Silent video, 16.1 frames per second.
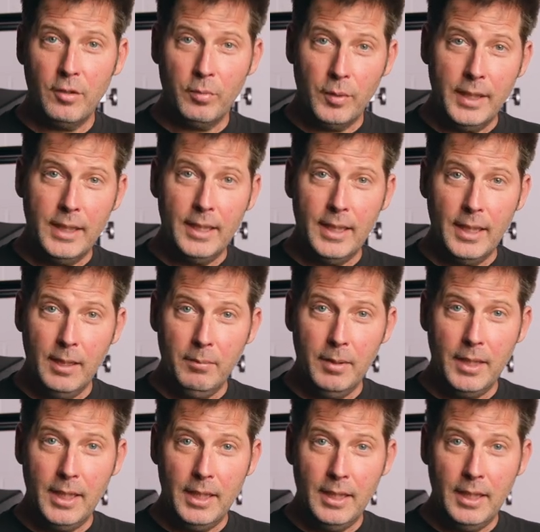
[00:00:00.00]
3
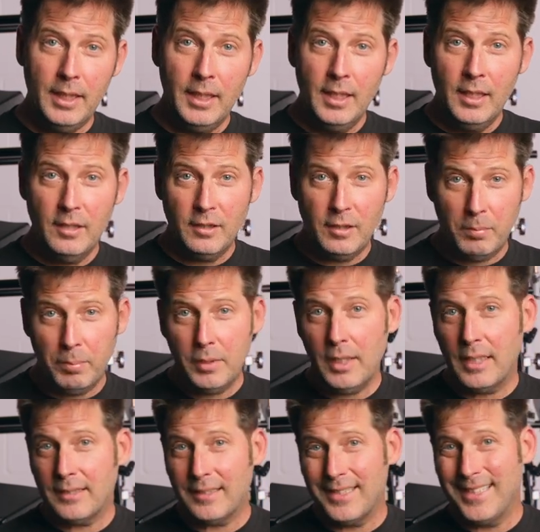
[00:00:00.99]
dB to
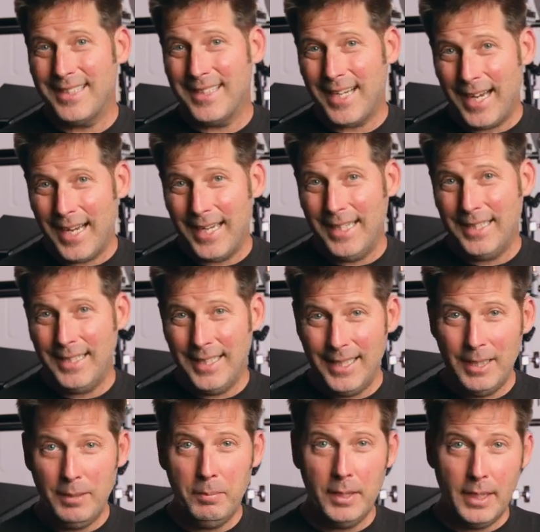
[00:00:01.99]
plus 9
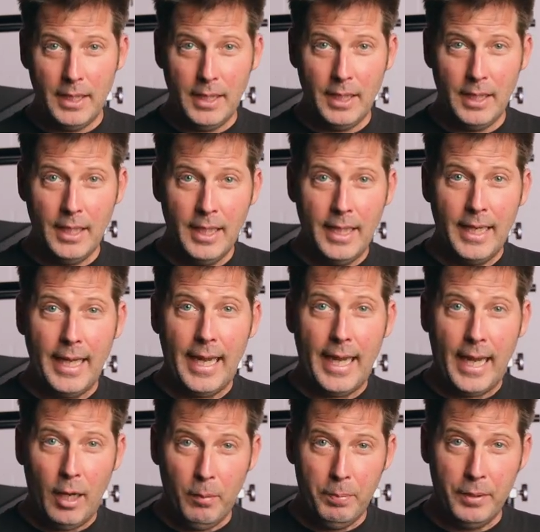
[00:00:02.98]
dB
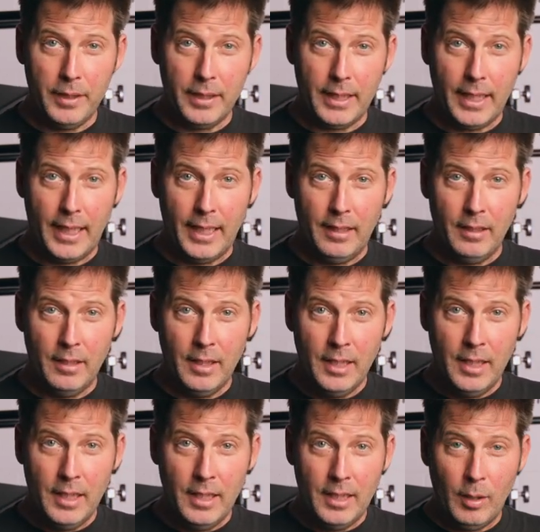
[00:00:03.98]
output gain.
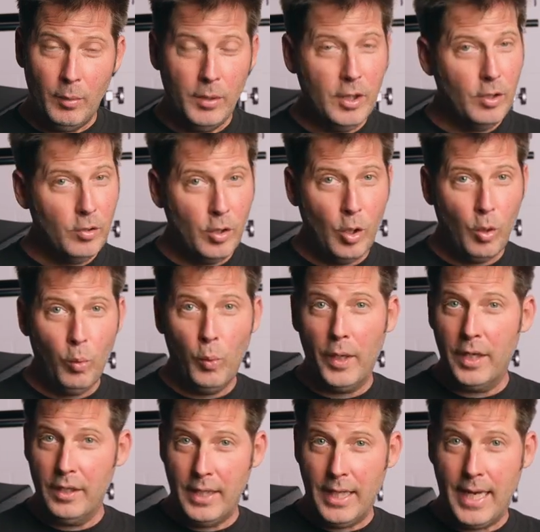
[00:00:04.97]
Now, we don't know
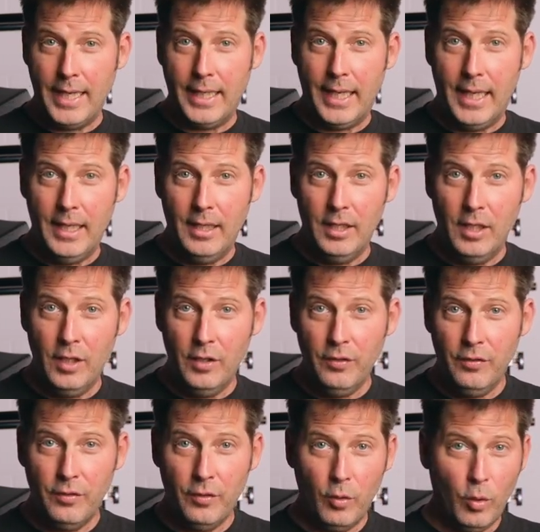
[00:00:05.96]
where that gain
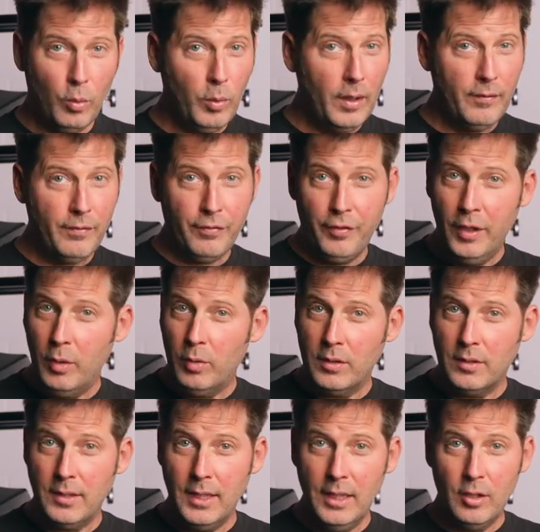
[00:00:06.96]
is or what
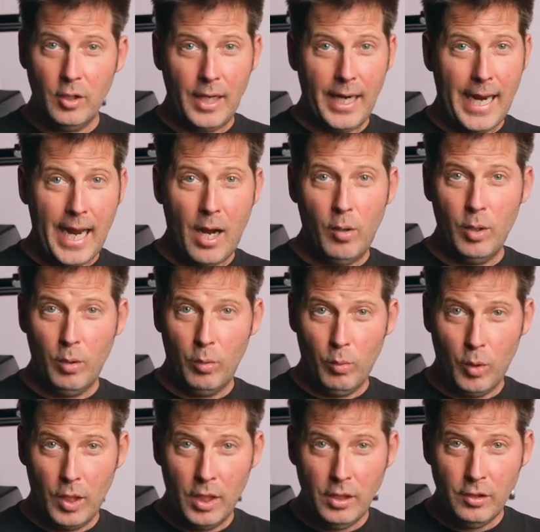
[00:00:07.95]
frequency or how it
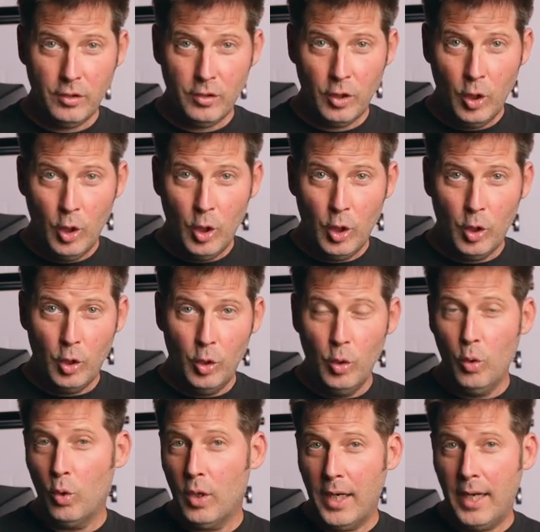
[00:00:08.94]
works,
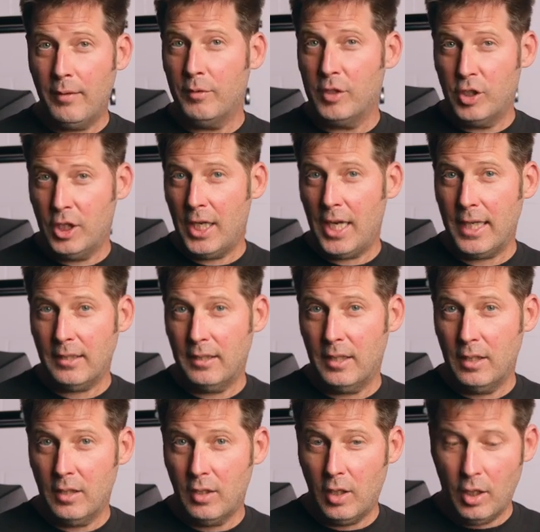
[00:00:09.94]
nor have we checked
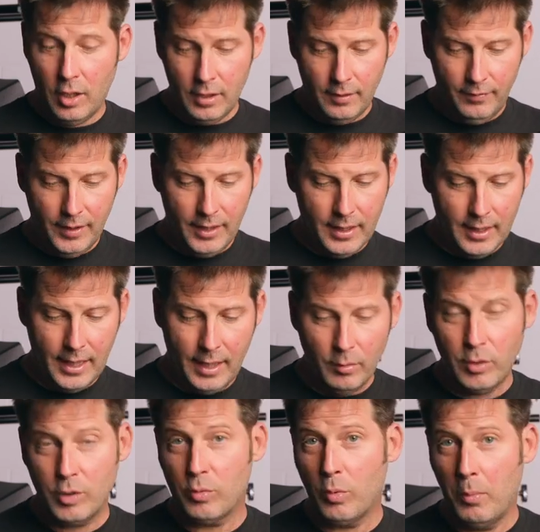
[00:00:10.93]
it on the VNA,
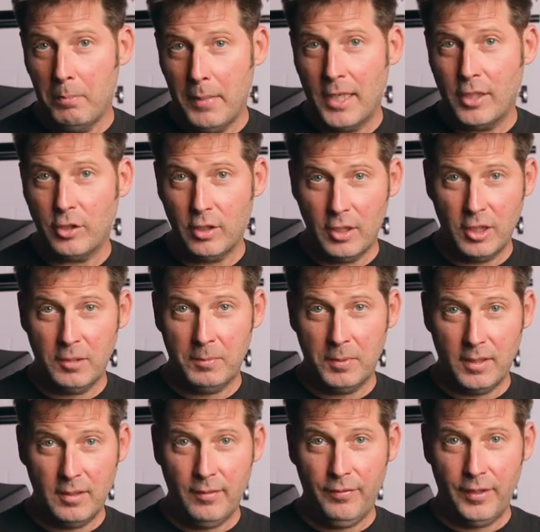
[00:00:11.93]
which will measure this
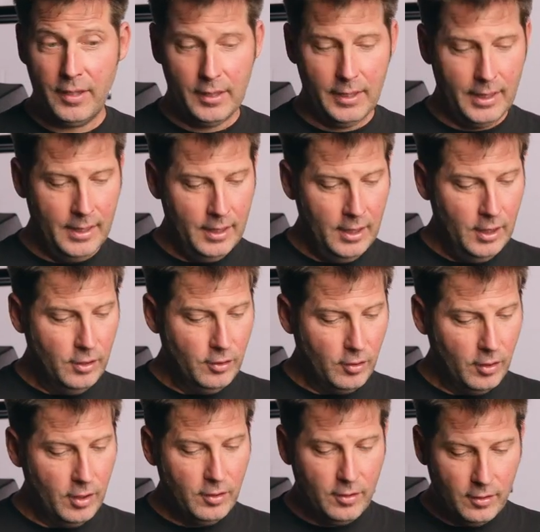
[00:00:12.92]
specifically.
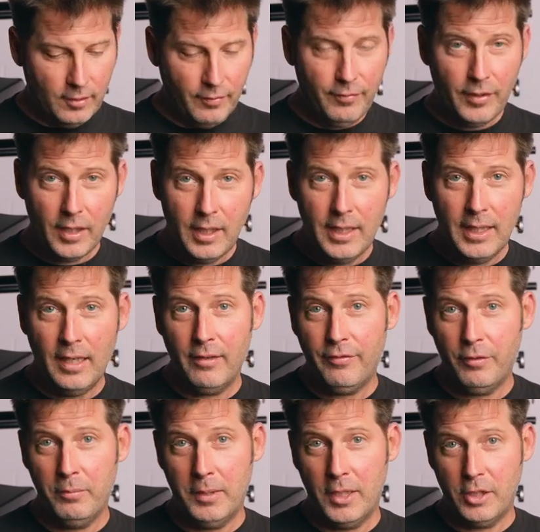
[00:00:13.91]
So this is a very
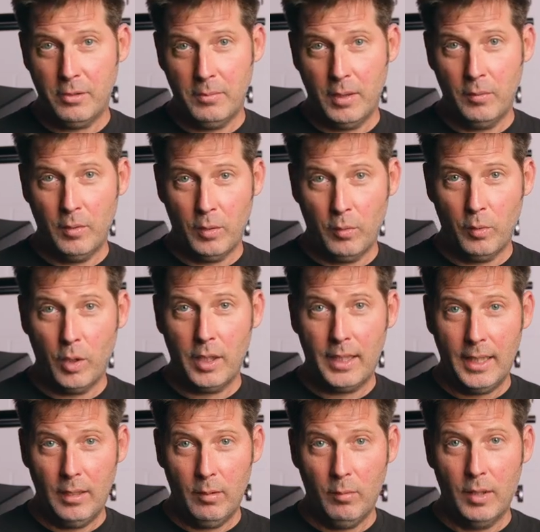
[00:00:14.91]
helpful measurement when
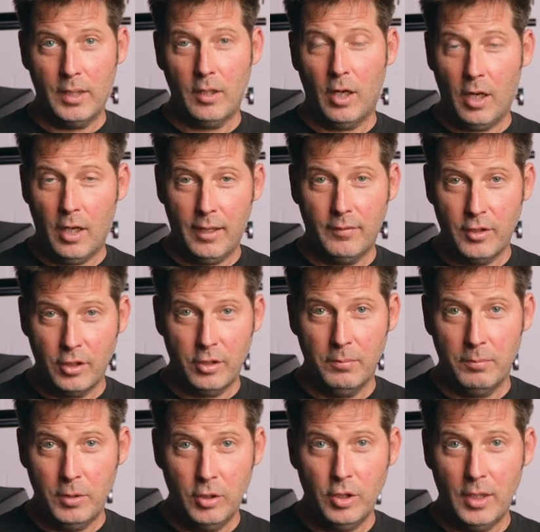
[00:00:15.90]
working with RF
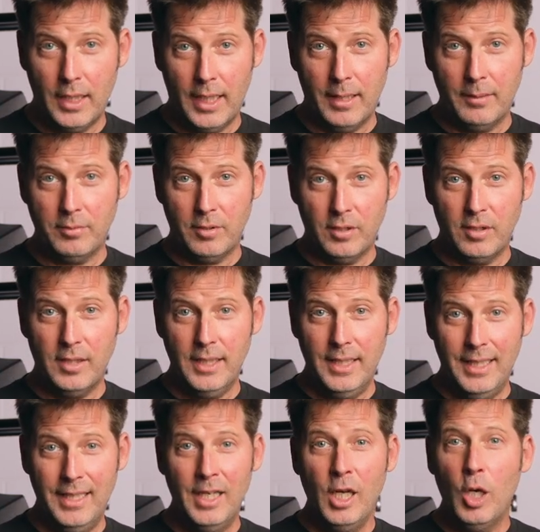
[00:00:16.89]
distribution amps to
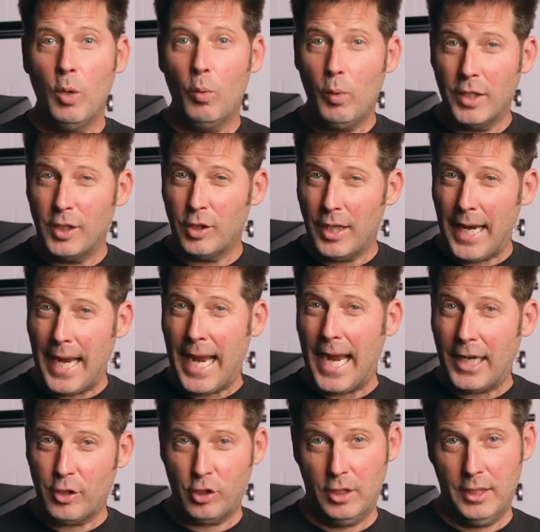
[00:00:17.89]
see what you're
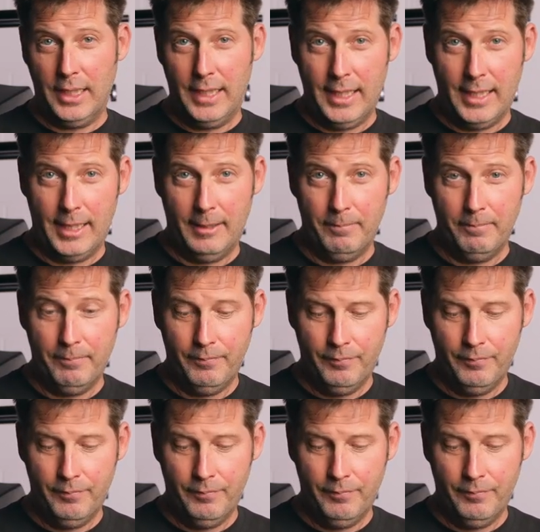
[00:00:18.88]
actually getting.